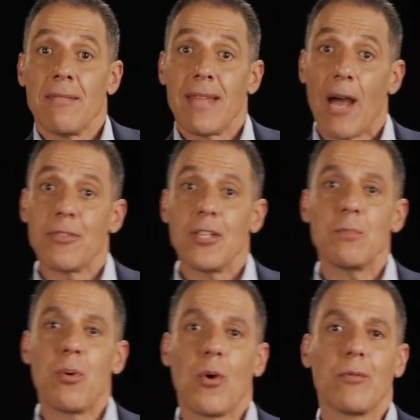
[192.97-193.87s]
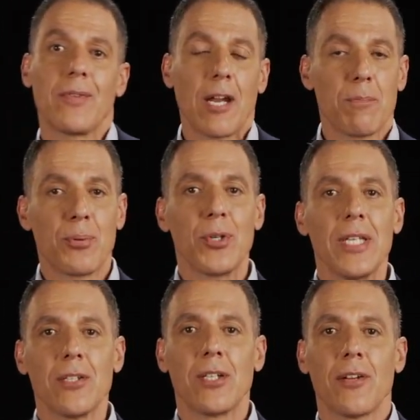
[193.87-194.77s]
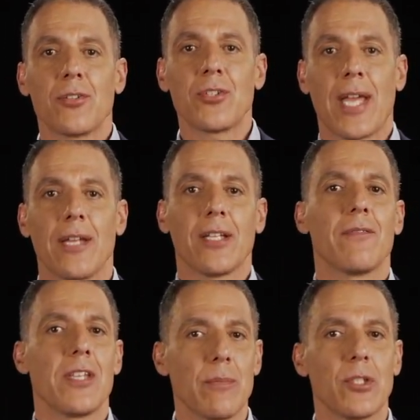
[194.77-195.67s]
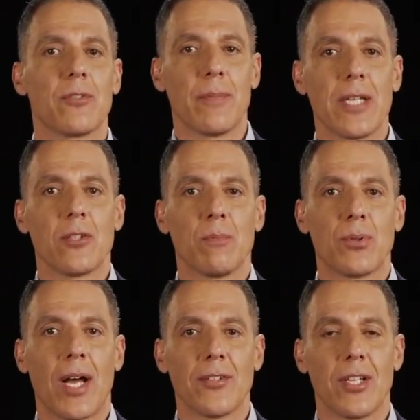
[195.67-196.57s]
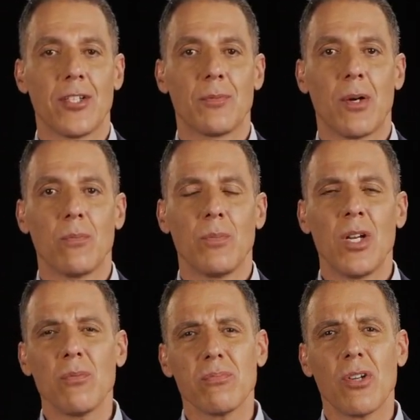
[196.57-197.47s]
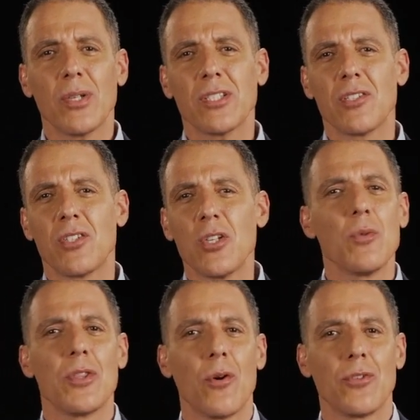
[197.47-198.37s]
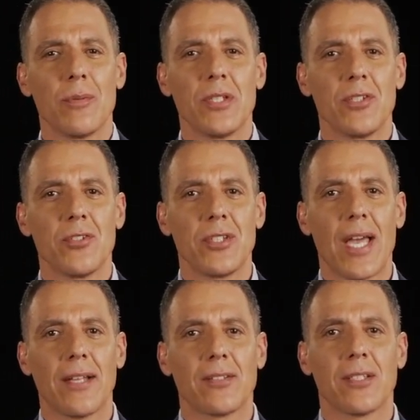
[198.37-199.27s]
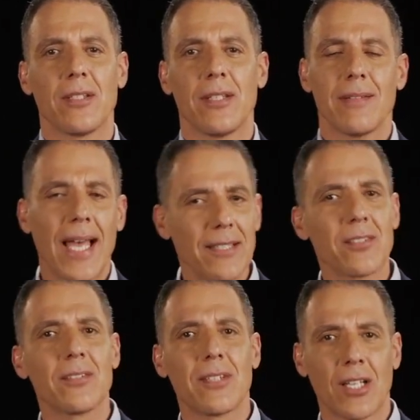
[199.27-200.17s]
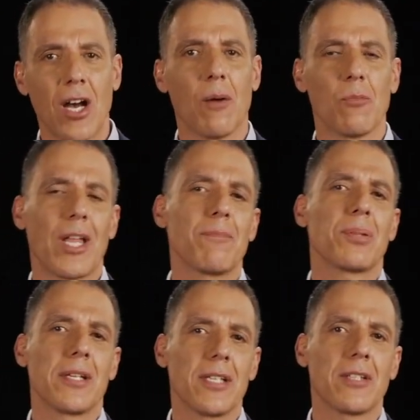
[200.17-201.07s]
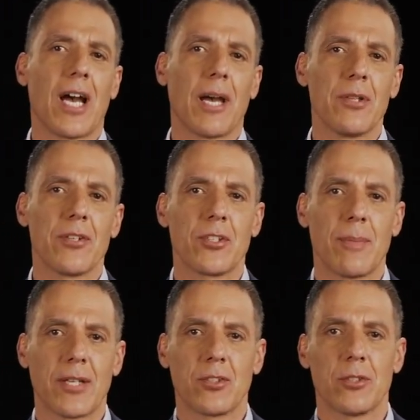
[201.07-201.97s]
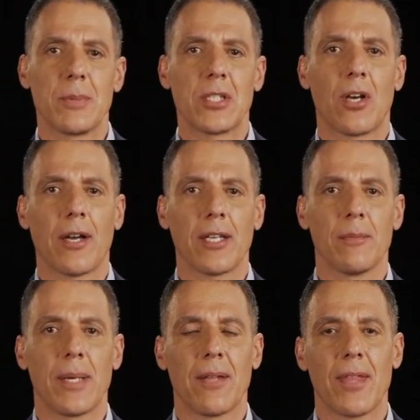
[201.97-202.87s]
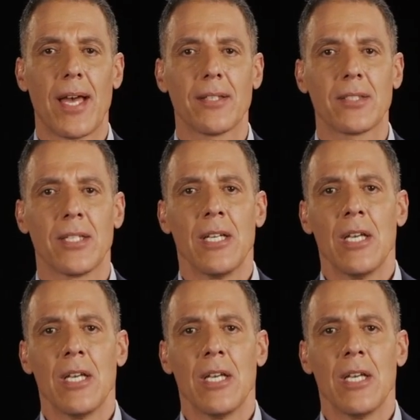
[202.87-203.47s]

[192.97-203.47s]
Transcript: Now, at this point, we've got a pretty good understanding of the image formation process, but we don't know what to do with those images yet. And that's to come. We'll have plenty of time in this semester to be talking about that.